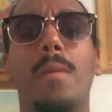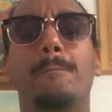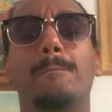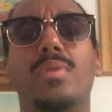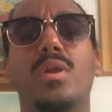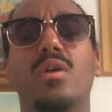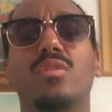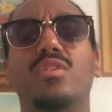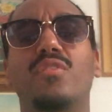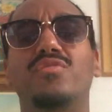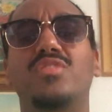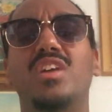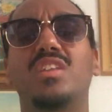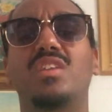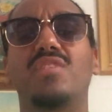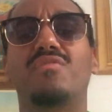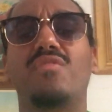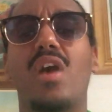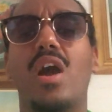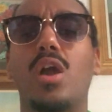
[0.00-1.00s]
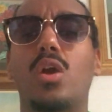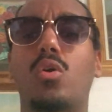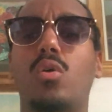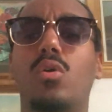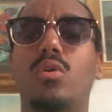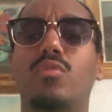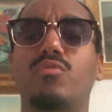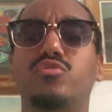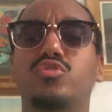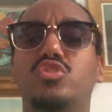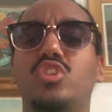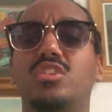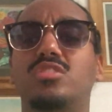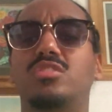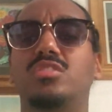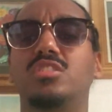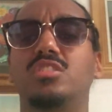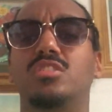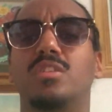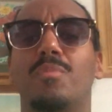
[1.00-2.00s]
Blood of the divine court of
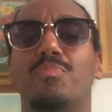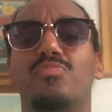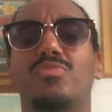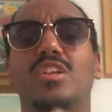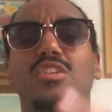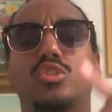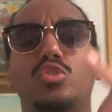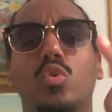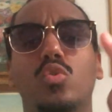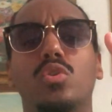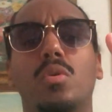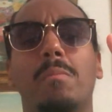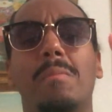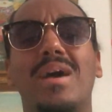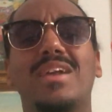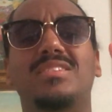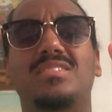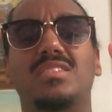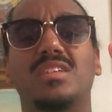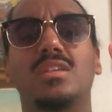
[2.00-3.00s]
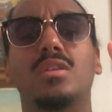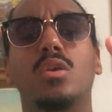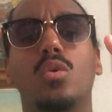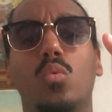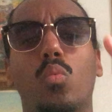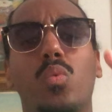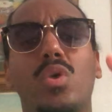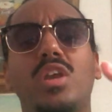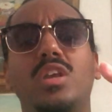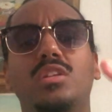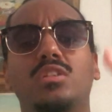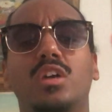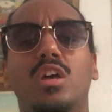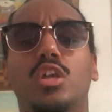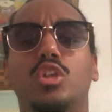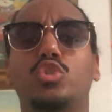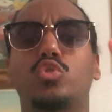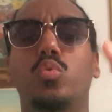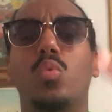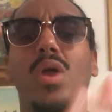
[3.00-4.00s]
justice. That's who you're messing with.
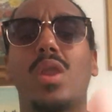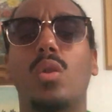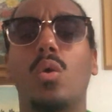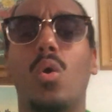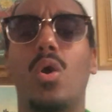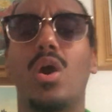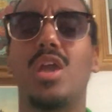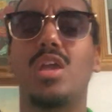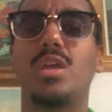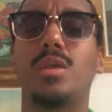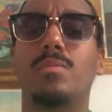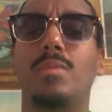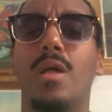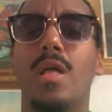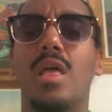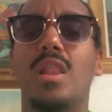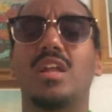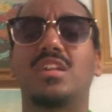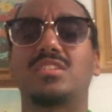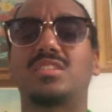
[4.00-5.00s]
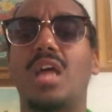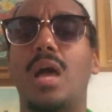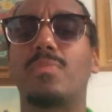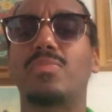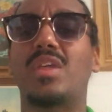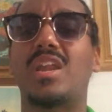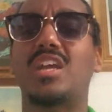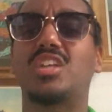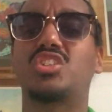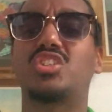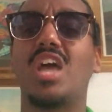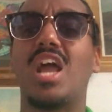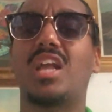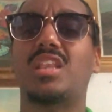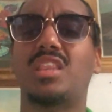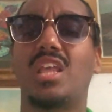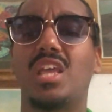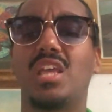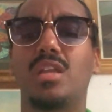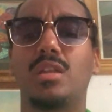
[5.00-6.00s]
True Elohim. Last time that I
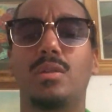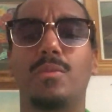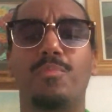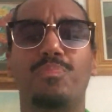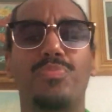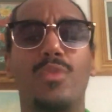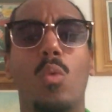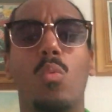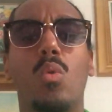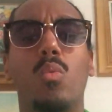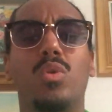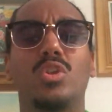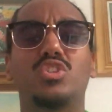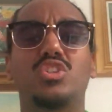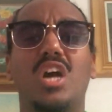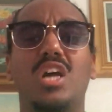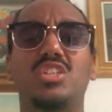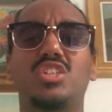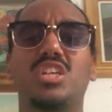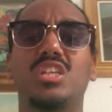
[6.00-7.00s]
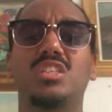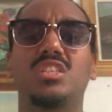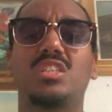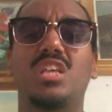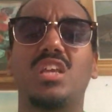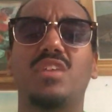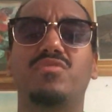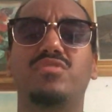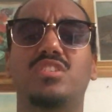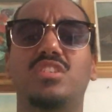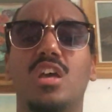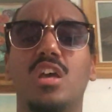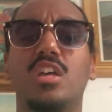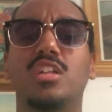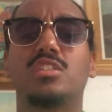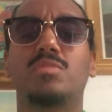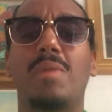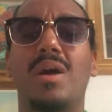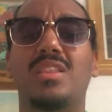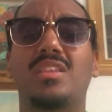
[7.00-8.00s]
checked in, we were judging thieves,
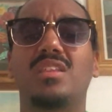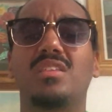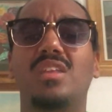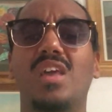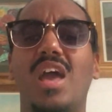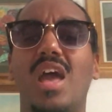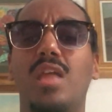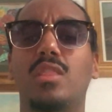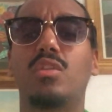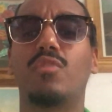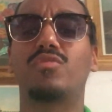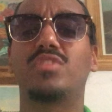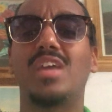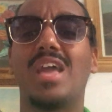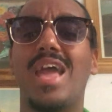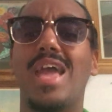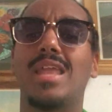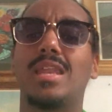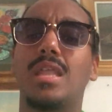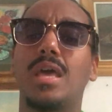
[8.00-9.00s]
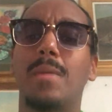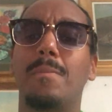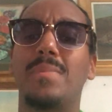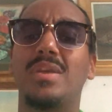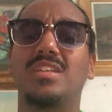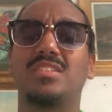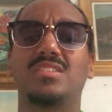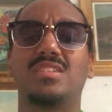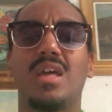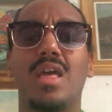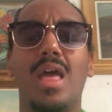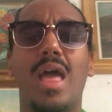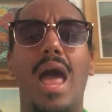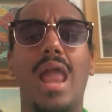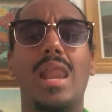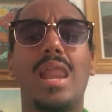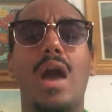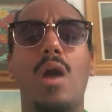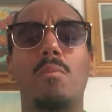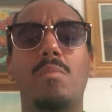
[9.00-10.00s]
smiting the hand of the enemies.
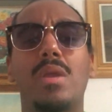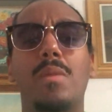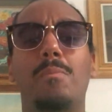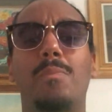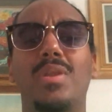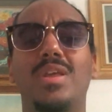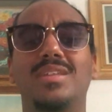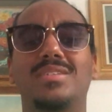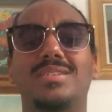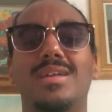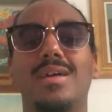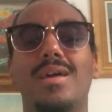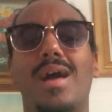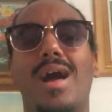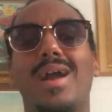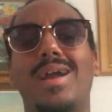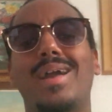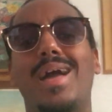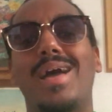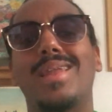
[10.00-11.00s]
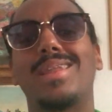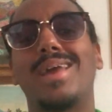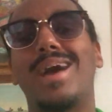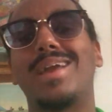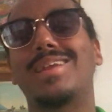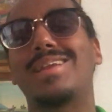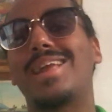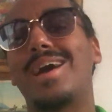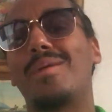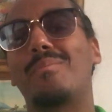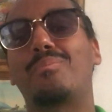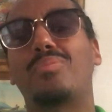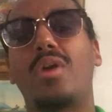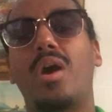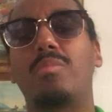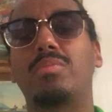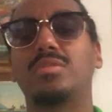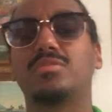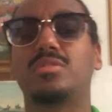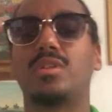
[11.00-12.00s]
Allow me, please. I got 99
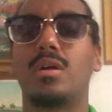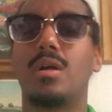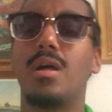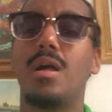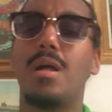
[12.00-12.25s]
problems.